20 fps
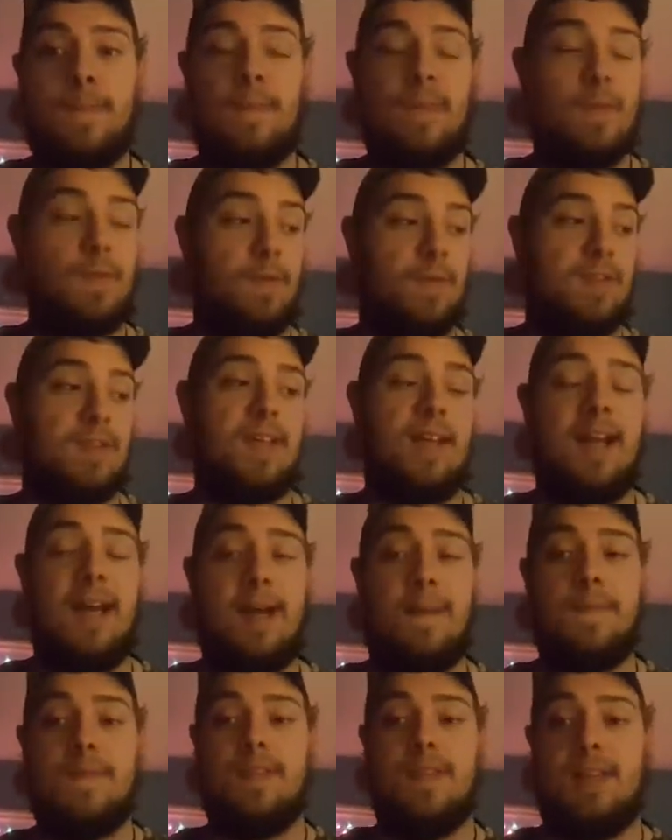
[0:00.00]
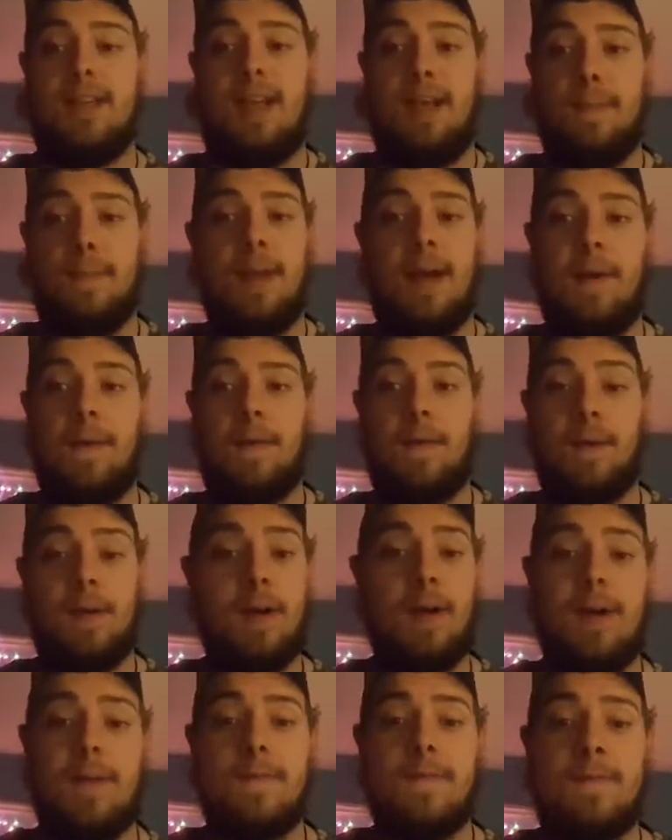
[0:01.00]
Once that happens, I can't power it
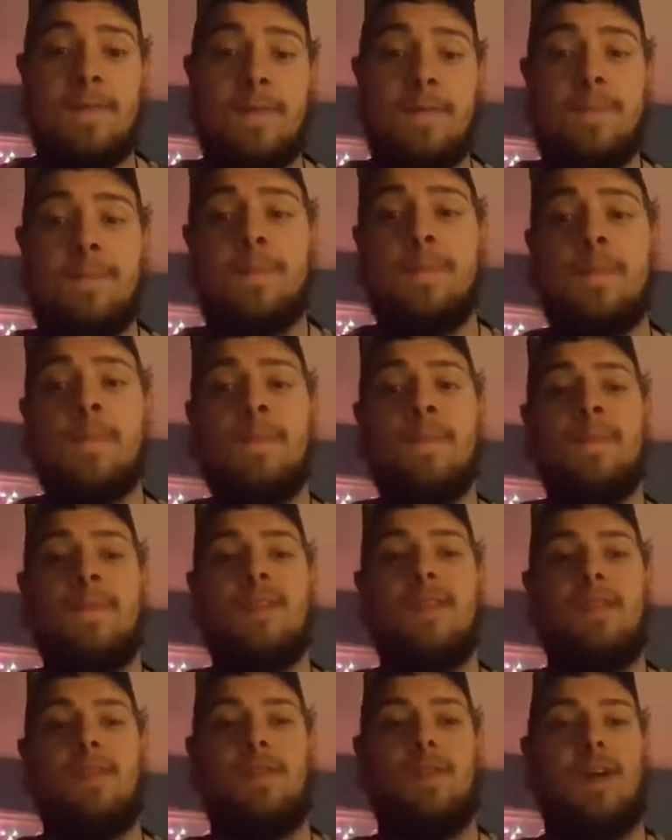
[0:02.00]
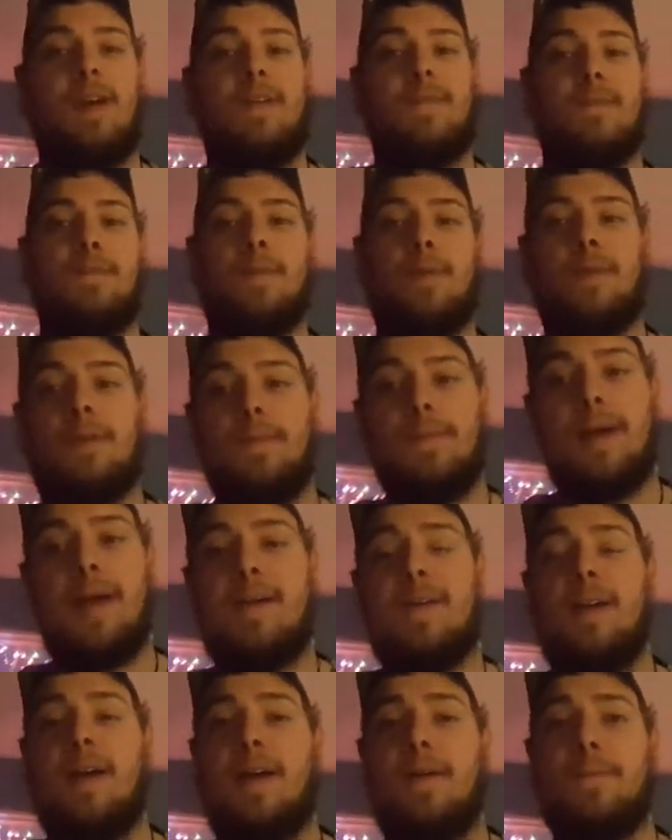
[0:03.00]
off. So I have to pull the
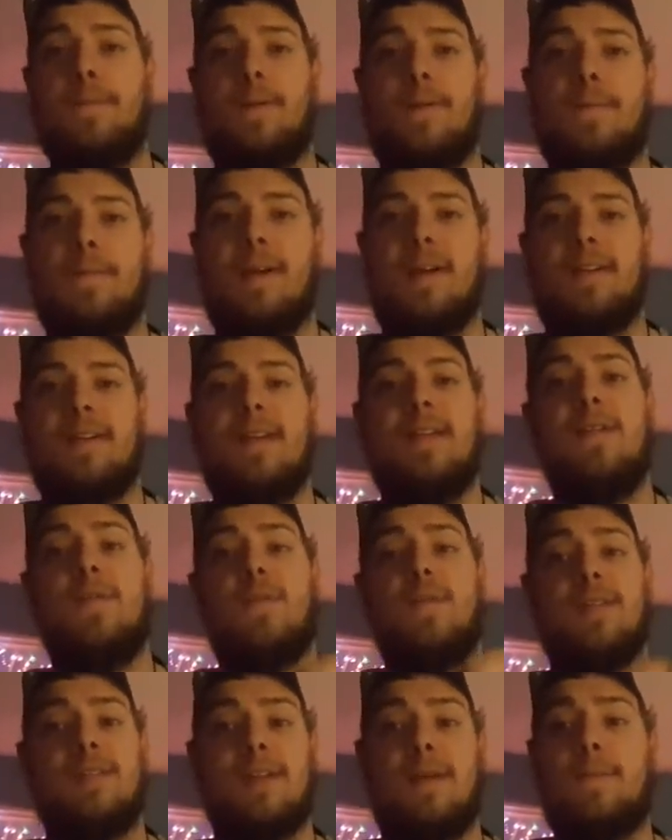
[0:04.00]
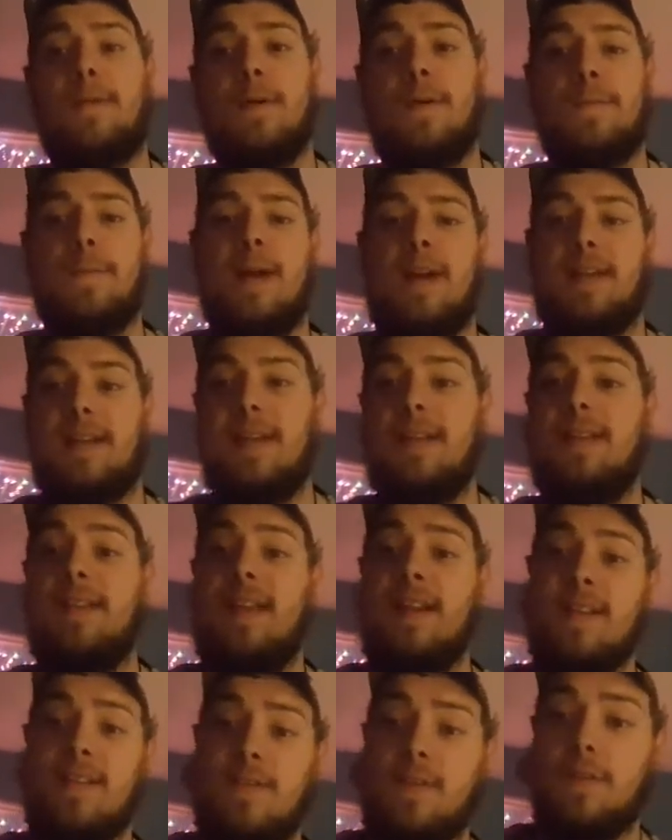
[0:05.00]
battery out and put it back in, and once I put it back in,
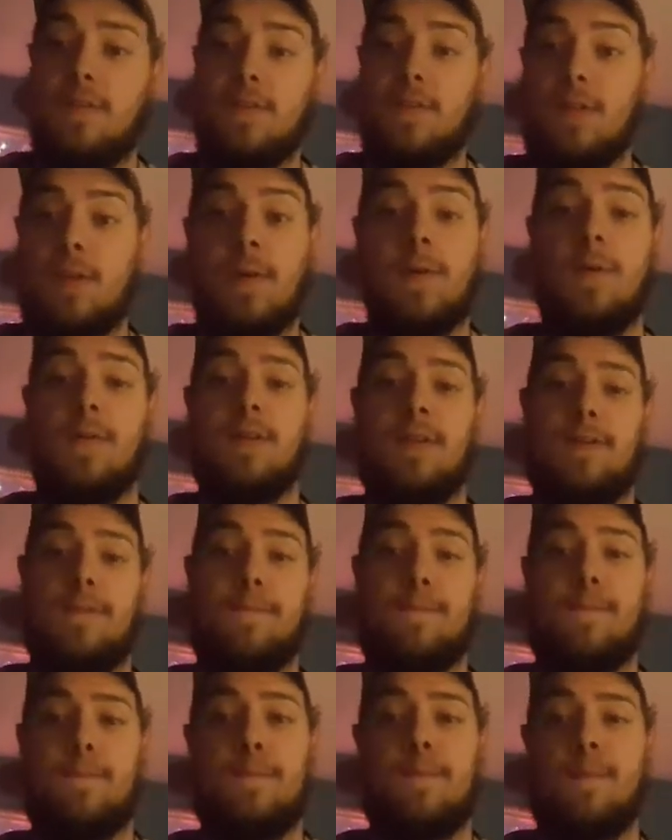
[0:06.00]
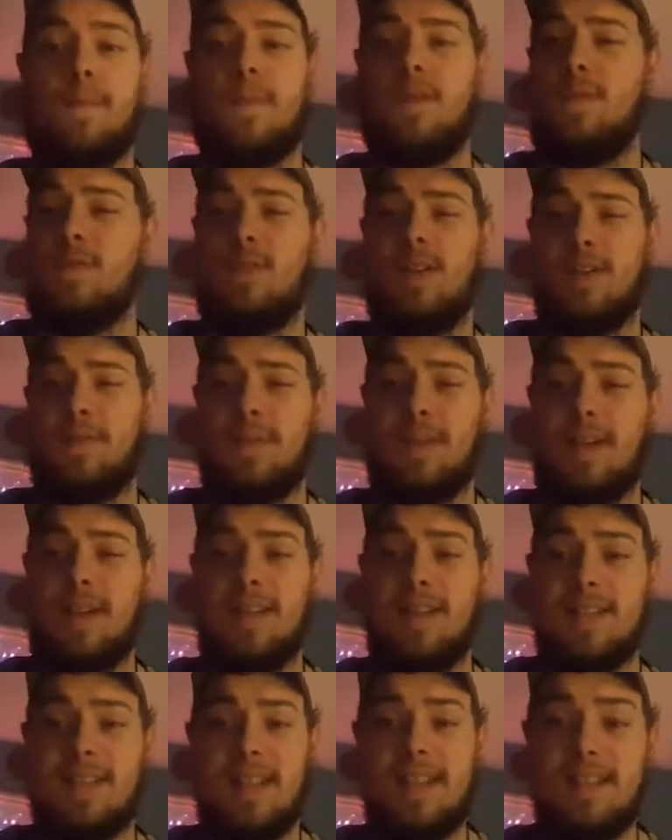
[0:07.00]
then it starts recording, which doesn't make
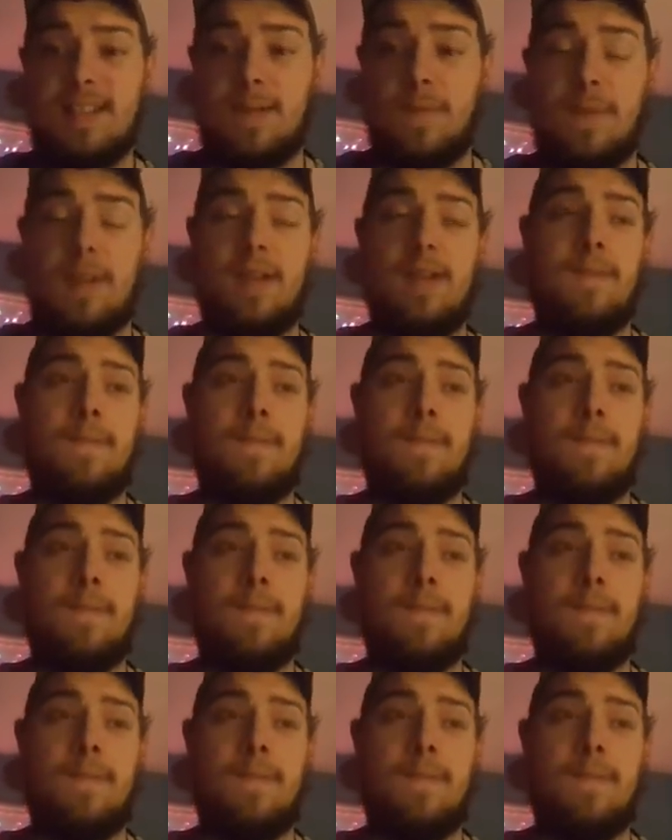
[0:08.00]
any sense to me.